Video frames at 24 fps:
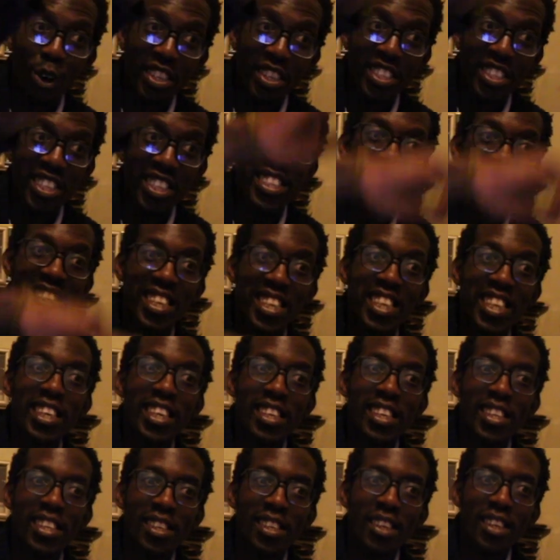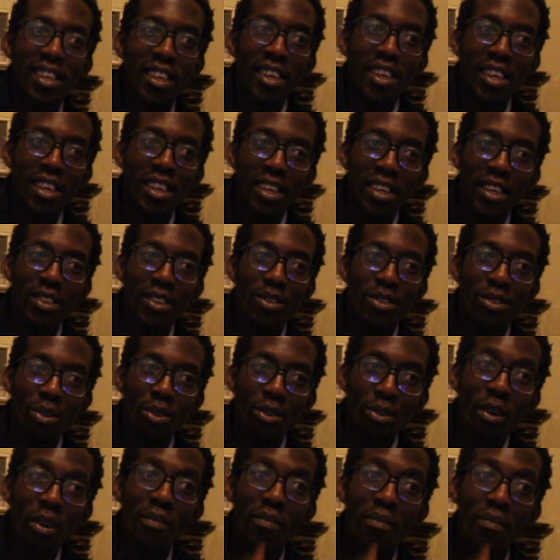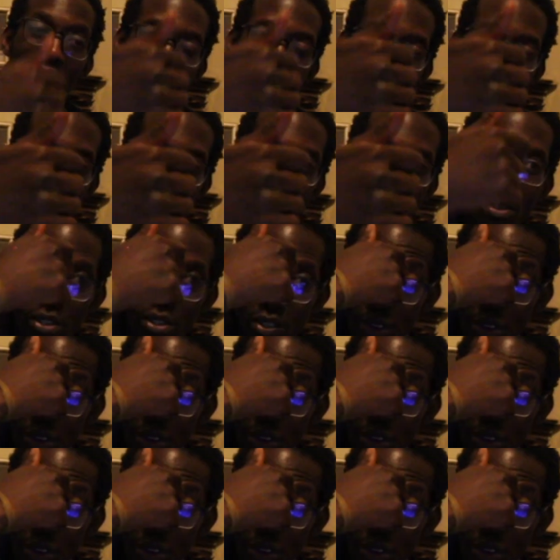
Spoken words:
16, is to convict the world